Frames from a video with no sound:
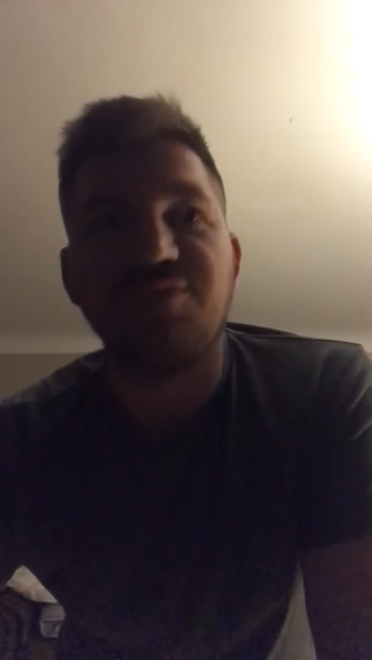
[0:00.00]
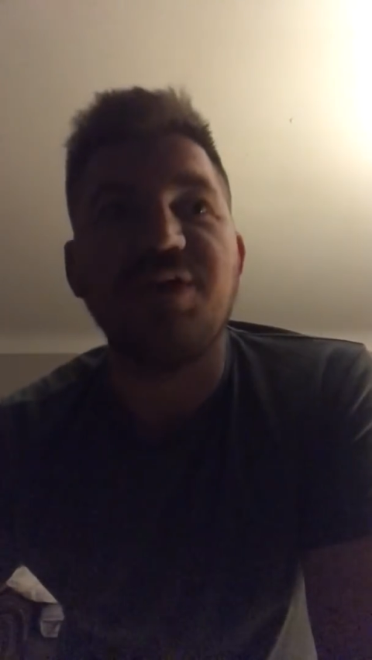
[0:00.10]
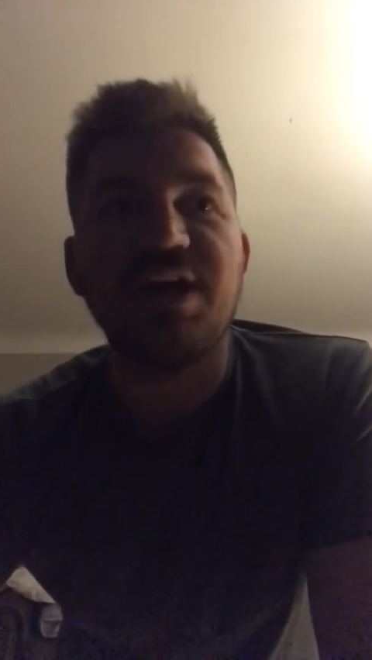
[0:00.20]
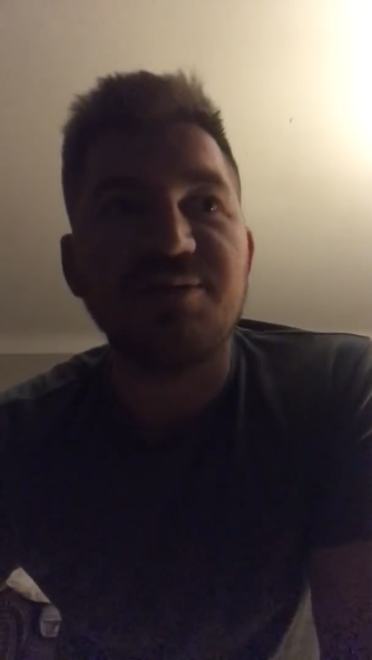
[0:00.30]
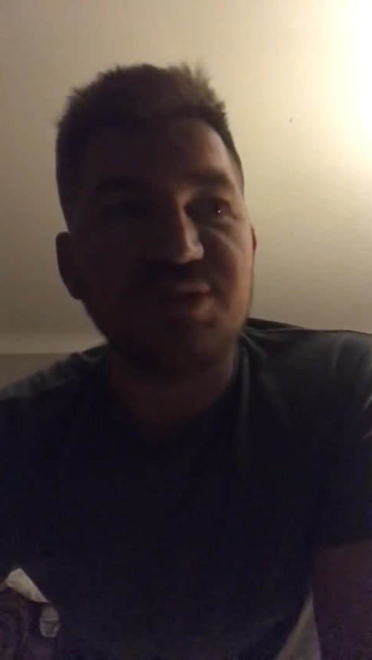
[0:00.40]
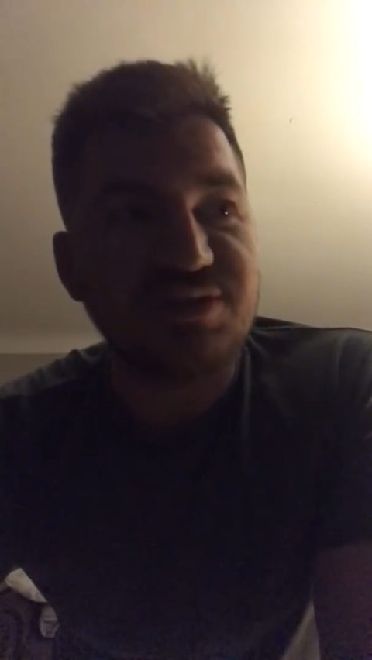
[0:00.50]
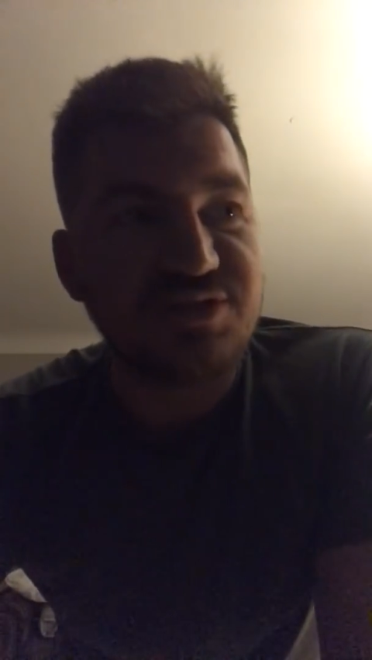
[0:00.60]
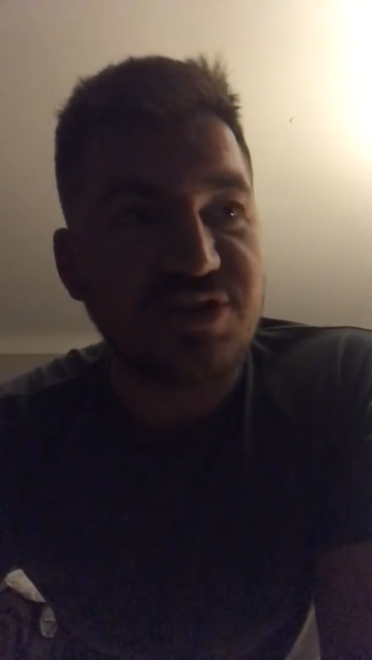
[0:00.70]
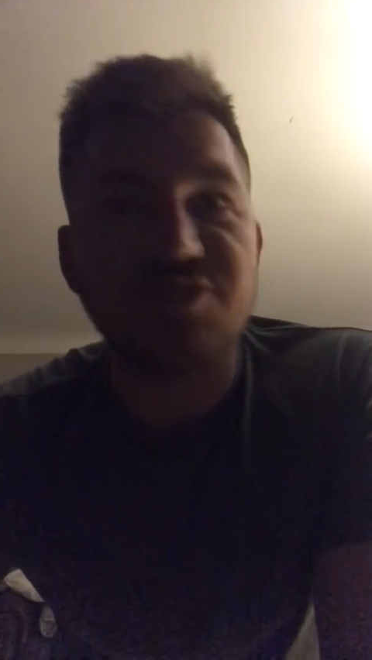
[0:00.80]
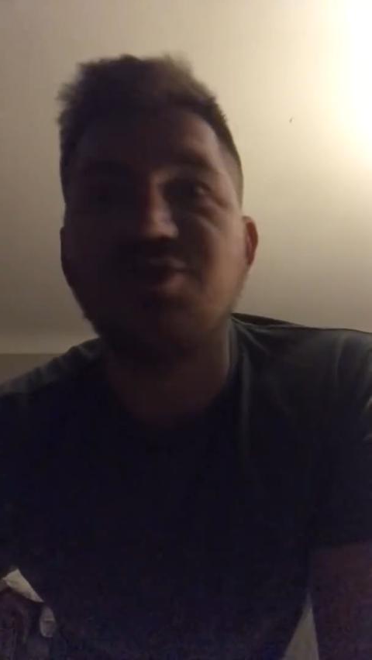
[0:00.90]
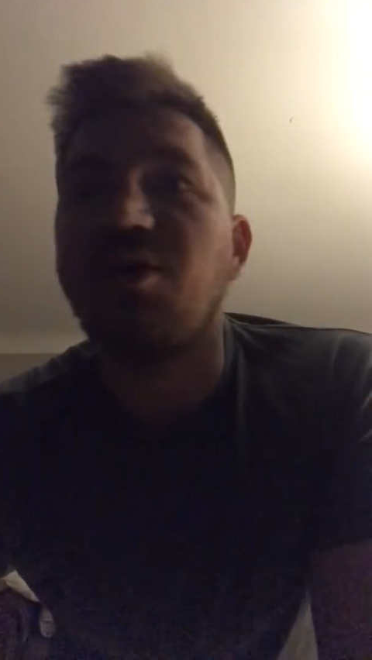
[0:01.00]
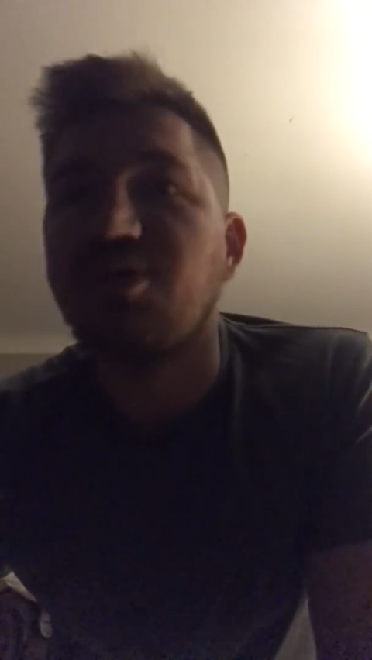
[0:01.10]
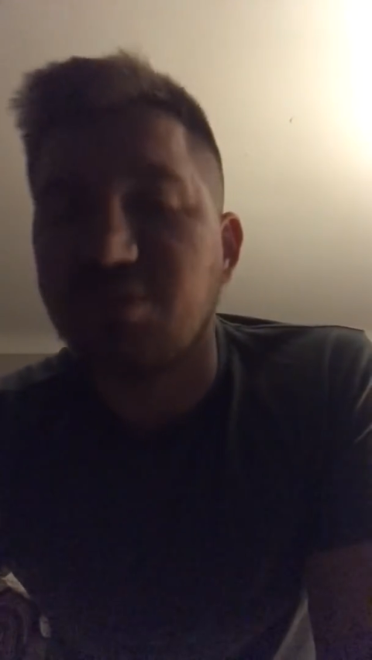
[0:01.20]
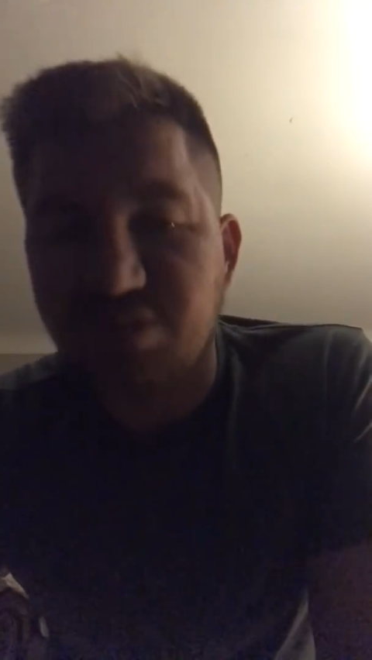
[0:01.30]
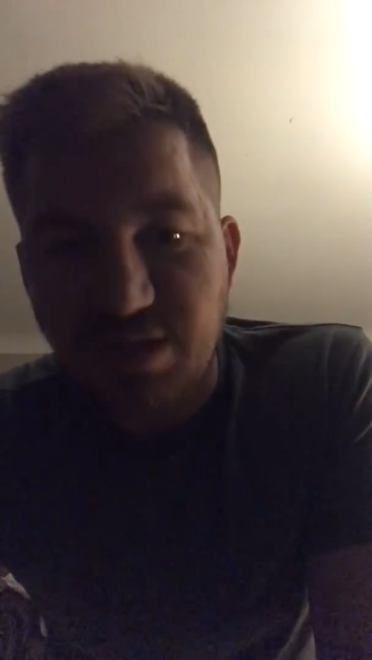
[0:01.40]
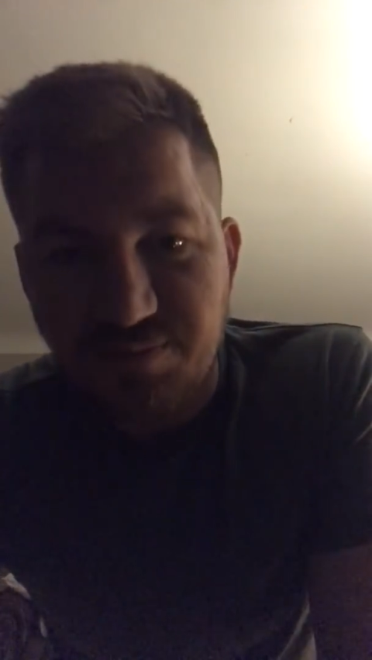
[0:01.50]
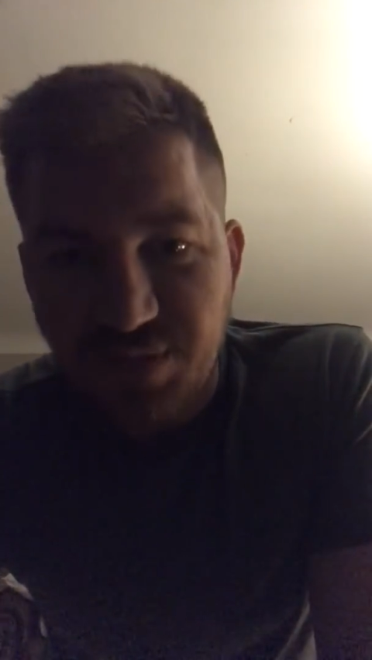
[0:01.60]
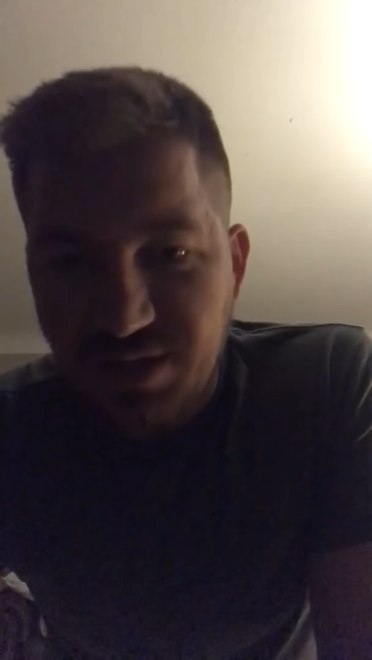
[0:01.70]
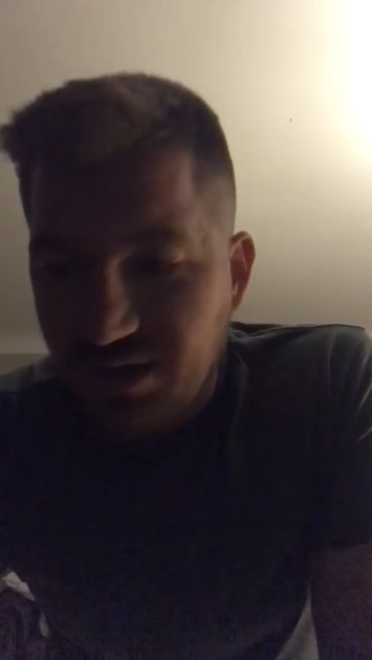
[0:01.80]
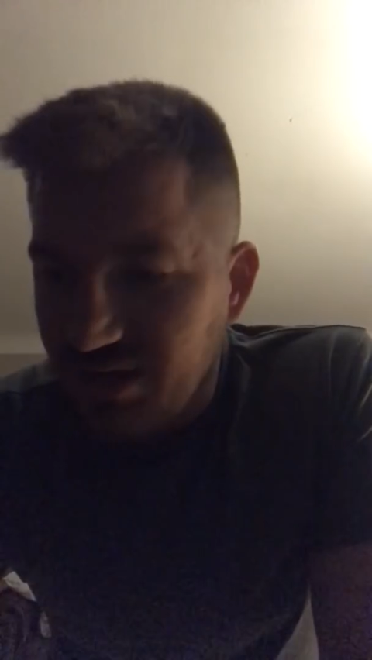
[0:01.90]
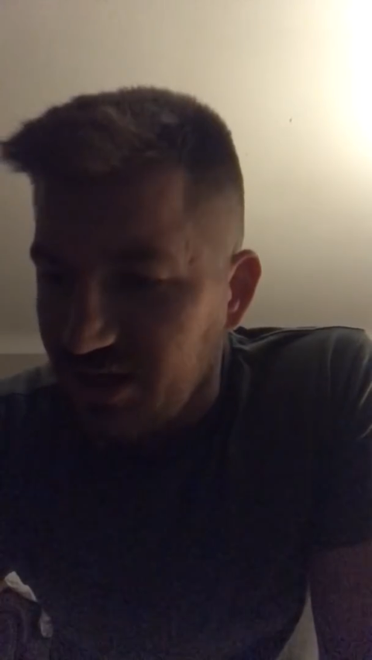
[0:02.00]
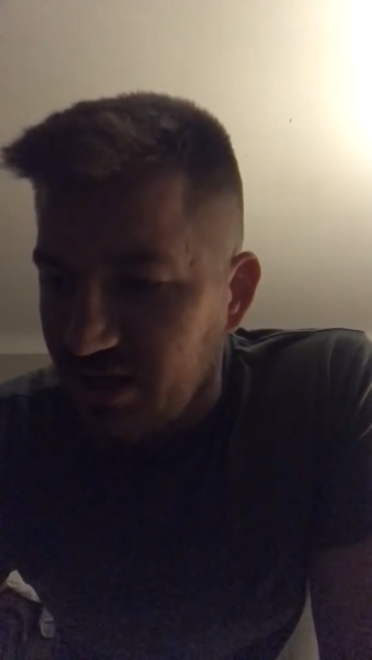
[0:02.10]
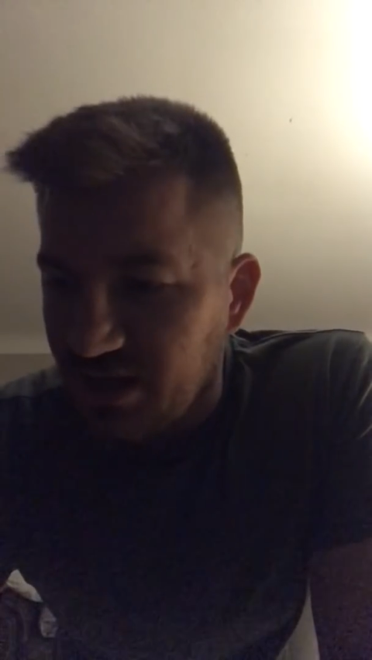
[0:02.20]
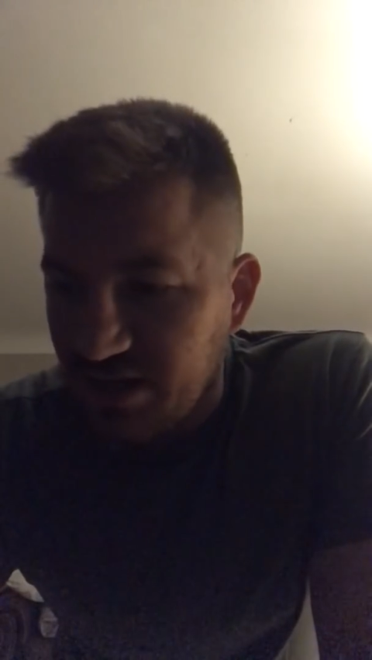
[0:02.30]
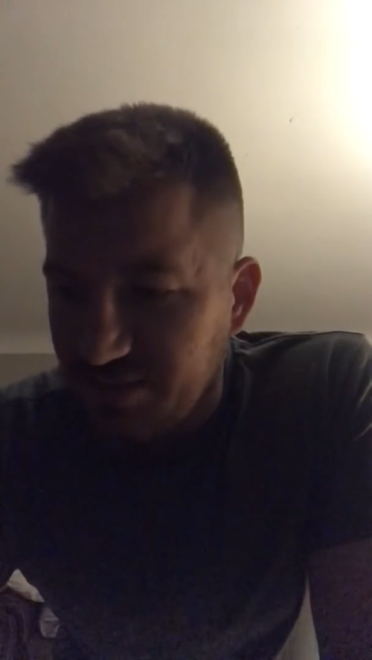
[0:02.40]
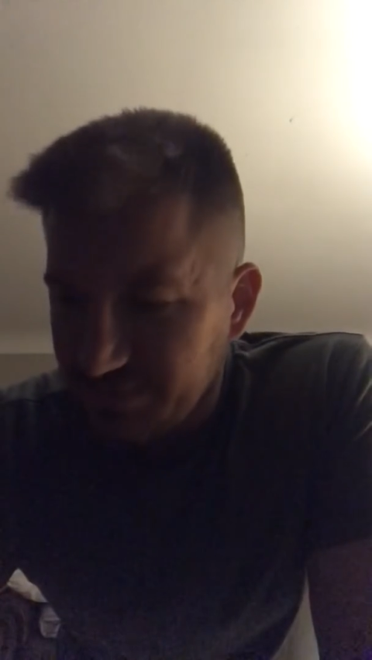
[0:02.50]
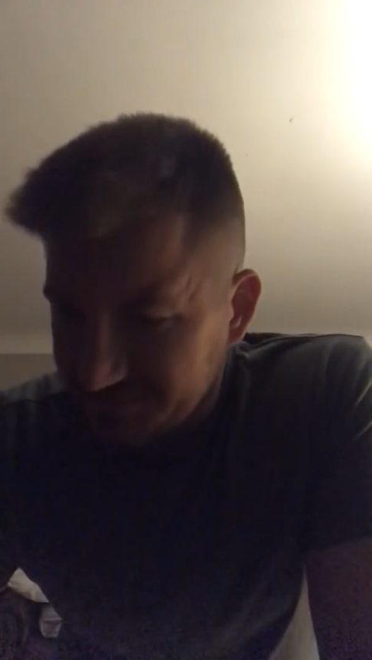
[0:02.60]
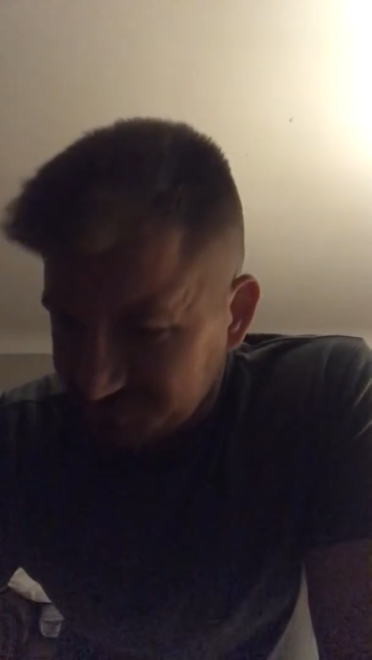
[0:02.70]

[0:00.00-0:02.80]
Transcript: families to star in them, how